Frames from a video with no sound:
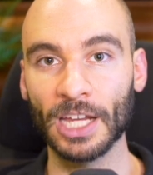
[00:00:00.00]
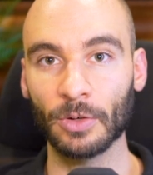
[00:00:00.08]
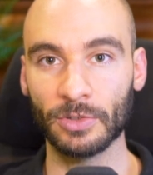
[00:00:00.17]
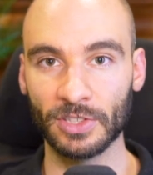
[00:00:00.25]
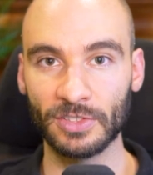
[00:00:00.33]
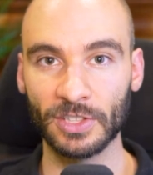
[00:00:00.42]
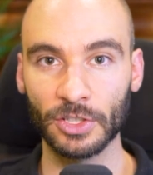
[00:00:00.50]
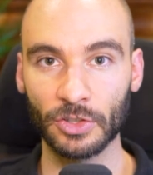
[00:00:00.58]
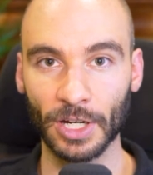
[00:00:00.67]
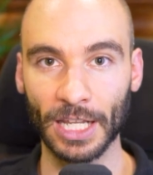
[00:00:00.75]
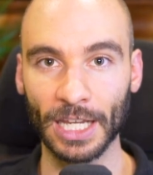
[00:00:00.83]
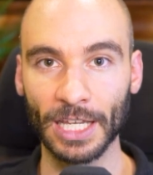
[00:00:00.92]
like resistance
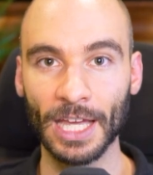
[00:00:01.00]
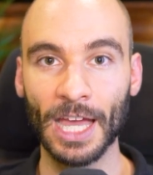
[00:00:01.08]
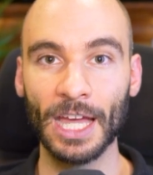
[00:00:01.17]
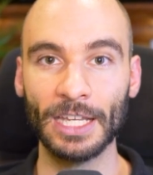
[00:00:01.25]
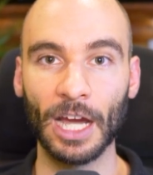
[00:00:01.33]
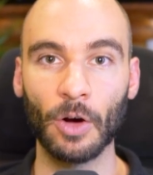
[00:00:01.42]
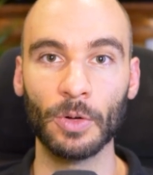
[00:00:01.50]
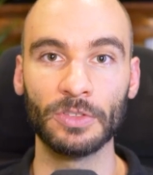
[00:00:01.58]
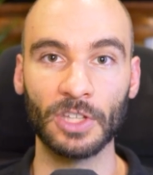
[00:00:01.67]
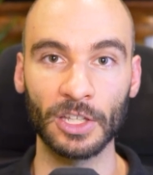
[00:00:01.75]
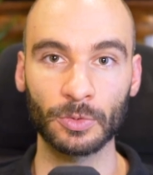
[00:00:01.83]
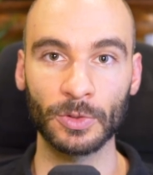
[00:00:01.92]
training. Now,
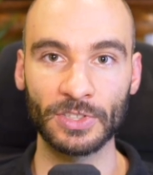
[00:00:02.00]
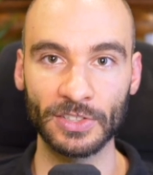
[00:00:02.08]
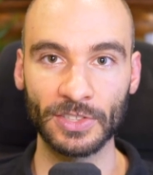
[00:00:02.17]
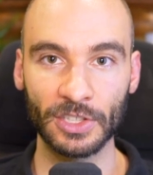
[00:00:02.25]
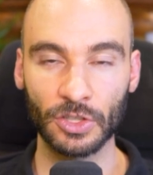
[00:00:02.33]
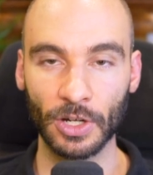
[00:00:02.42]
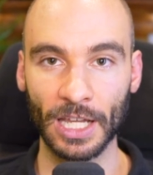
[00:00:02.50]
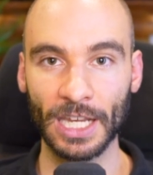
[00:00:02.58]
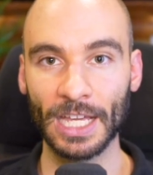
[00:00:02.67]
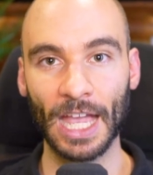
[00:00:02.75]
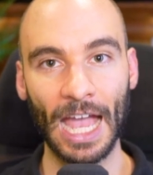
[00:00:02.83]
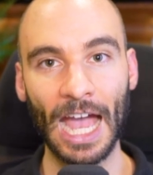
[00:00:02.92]
does resistance
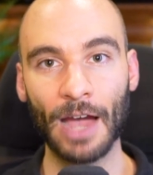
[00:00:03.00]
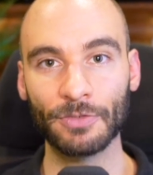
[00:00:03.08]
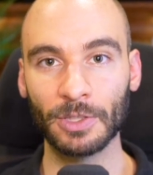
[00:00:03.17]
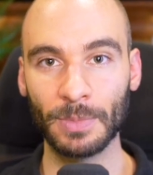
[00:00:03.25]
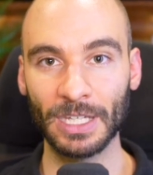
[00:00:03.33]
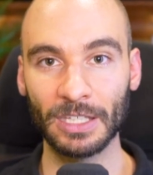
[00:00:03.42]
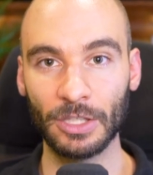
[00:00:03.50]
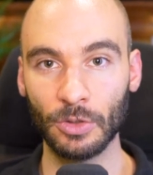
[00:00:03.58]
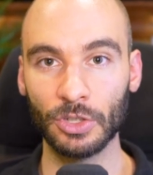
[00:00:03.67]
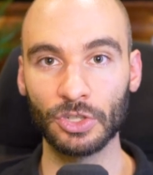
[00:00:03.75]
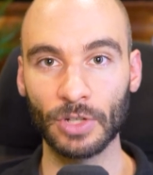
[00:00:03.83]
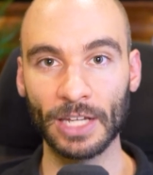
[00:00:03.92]
training have to be a
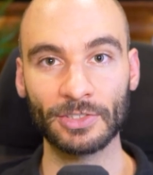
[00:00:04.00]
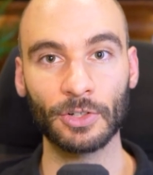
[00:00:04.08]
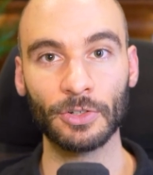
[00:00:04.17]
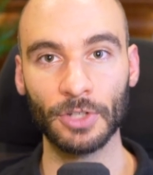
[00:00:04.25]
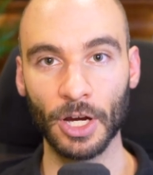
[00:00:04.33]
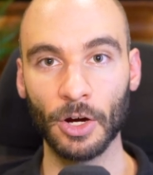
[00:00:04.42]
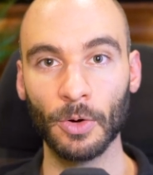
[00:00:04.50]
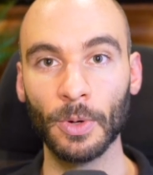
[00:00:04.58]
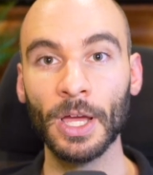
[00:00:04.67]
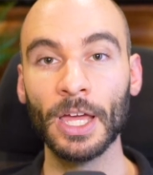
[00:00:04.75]
huge stressor? No.